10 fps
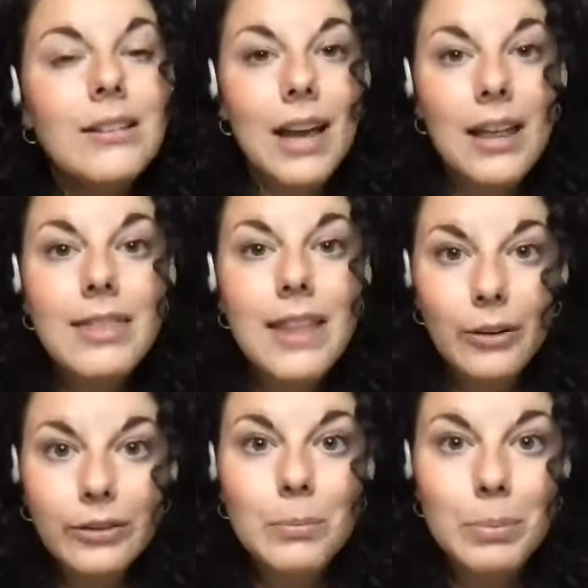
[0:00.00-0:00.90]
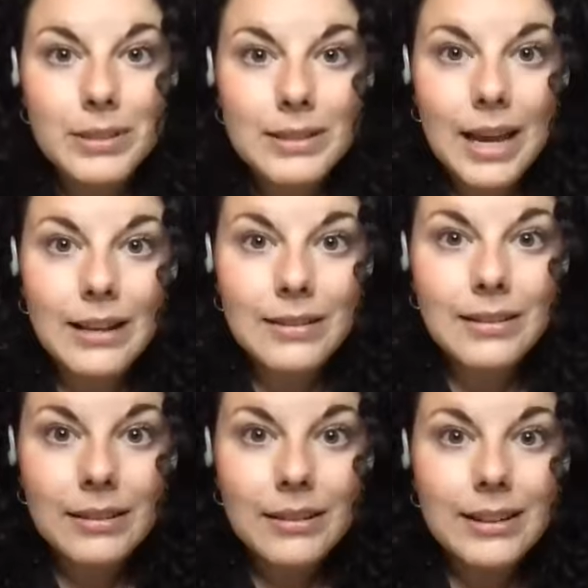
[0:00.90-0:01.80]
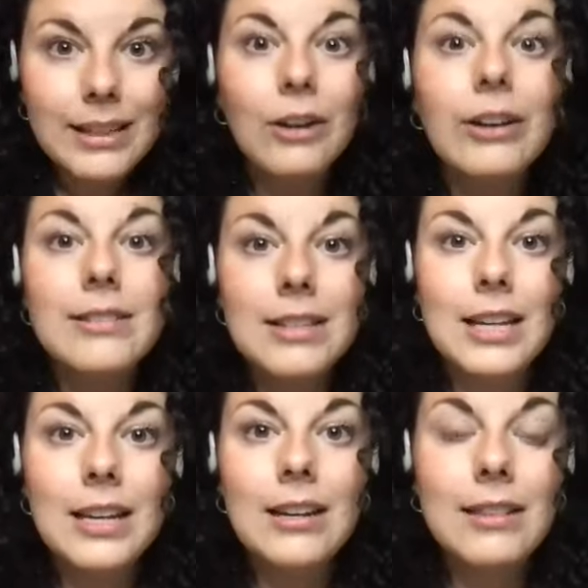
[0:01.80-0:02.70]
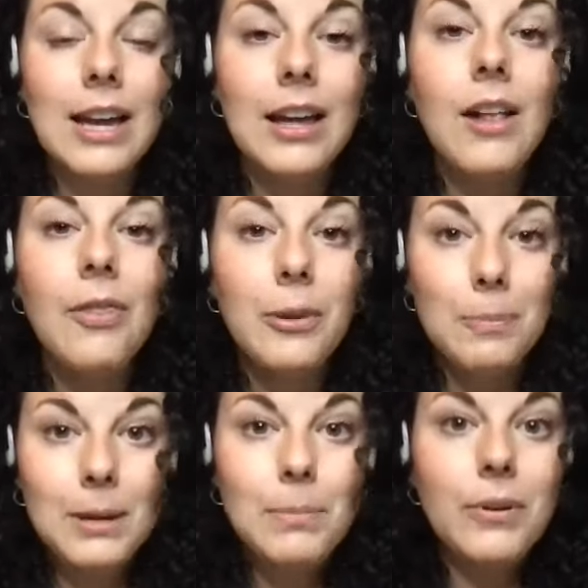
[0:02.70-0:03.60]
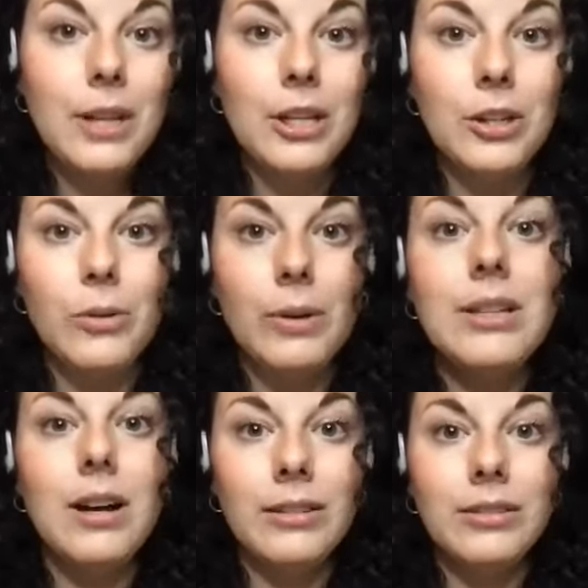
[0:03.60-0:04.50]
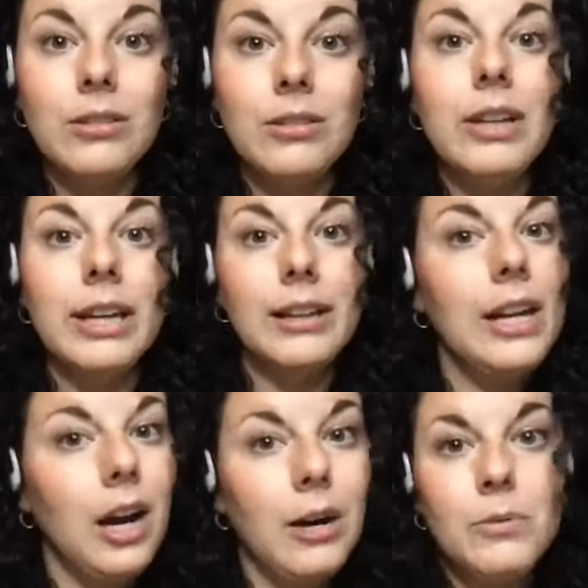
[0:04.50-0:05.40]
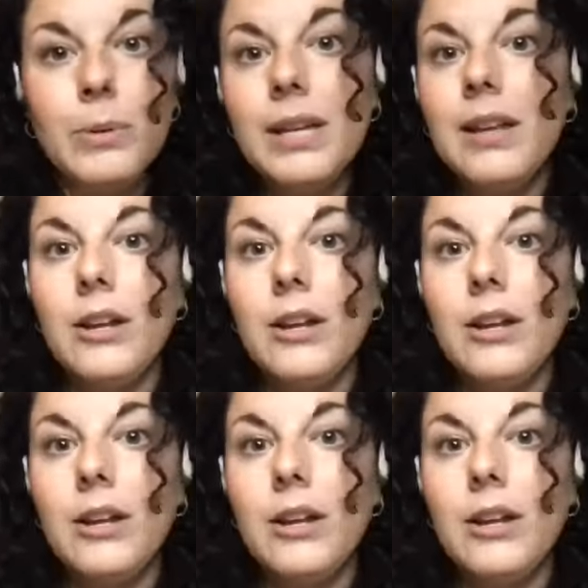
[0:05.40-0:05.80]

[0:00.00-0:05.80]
10,000% guarantee that the people that you're going to hustle and link arms with,